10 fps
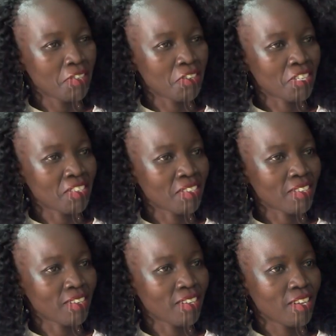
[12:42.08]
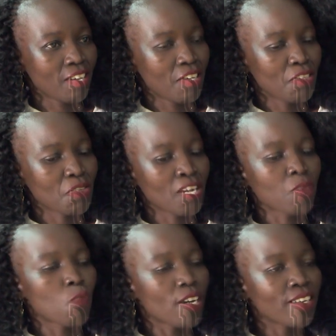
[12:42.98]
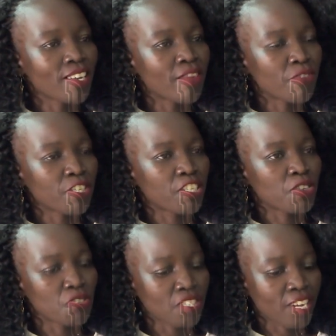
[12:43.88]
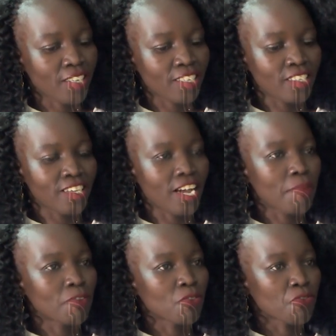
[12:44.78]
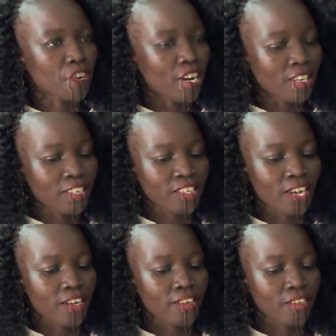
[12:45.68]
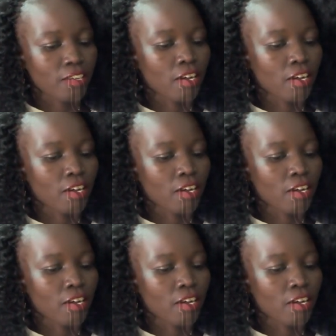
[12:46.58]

Interesting. Yes. So at what level did you start in terms of rank and,